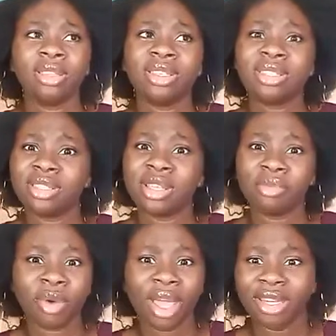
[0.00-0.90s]
this is
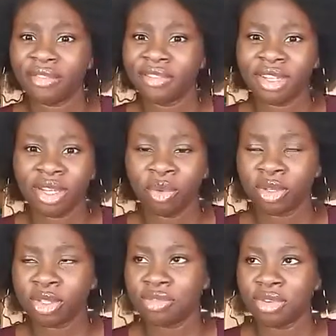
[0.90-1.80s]
a book I definitely
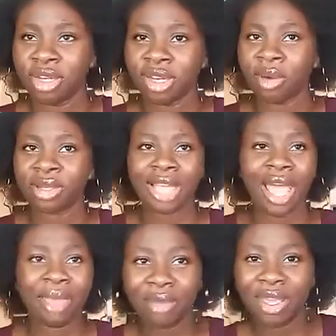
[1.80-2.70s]
want to read and I was
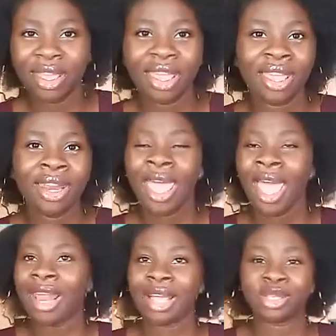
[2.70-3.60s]
mm. hyping it
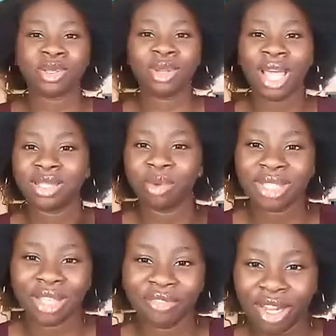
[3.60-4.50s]
and it was
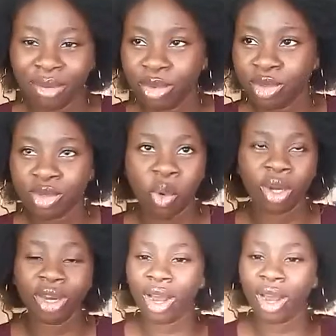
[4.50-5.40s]
available to
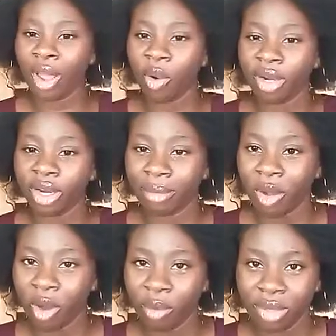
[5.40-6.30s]
order. I ordered my
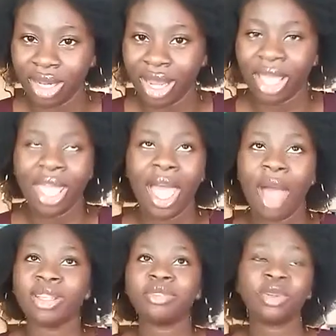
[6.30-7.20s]
copy. Like I
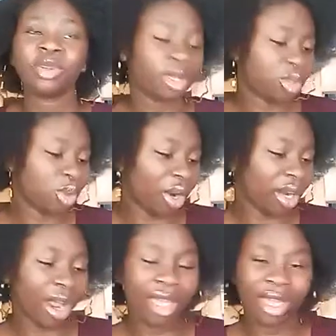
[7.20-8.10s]
was even going to order
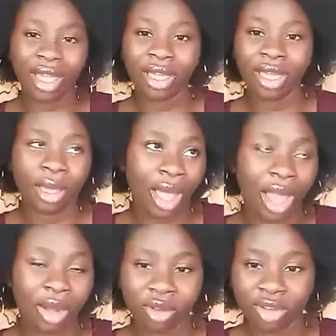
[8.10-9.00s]
a, a
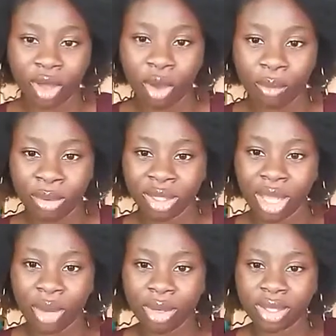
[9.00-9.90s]
hardcover copy, but
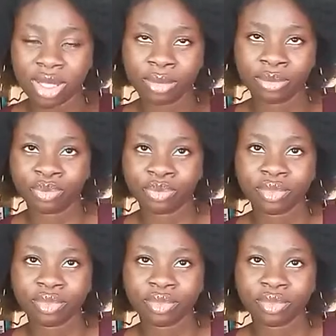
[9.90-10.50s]
that was um